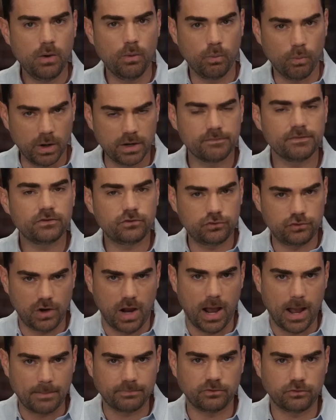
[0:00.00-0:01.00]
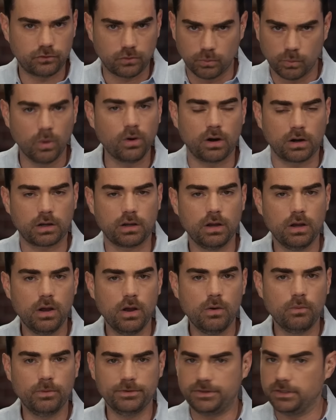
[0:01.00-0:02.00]
One of its jobs is to work
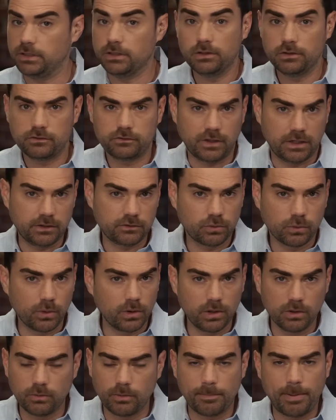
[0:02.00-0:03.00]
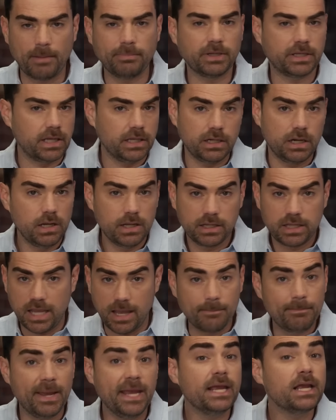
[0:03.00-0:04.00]
with the Senatorial Republican
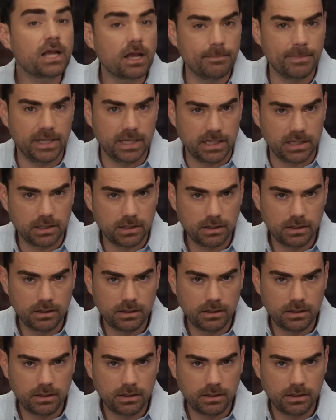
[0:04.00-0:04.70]
Campaign Committee